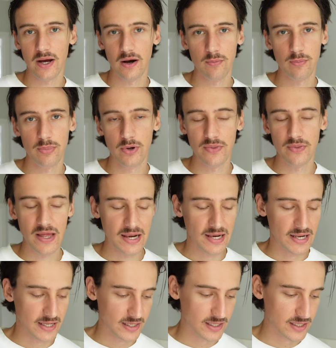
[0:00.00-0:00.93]
I'll put their
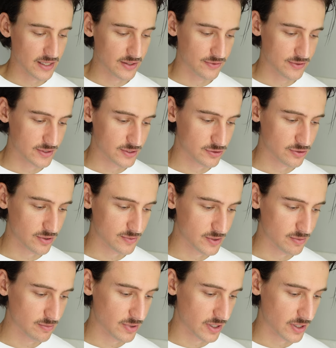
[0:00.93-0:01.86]
link in the
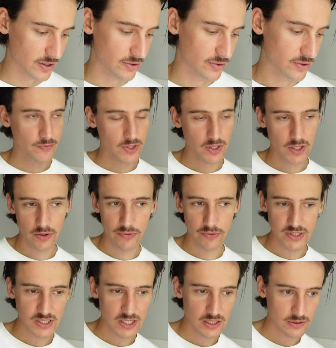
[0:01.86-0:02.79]
description below. The guy
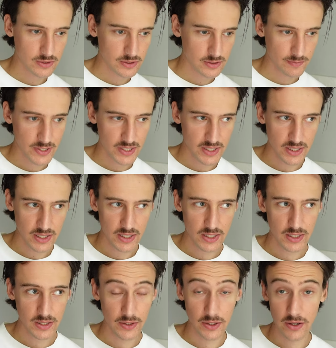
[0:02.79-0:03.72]
reached out to me,
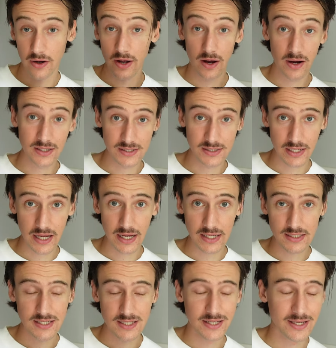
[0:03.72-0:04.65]
the guy Isaac
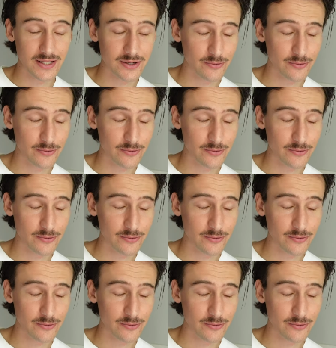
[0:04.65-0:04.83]
actually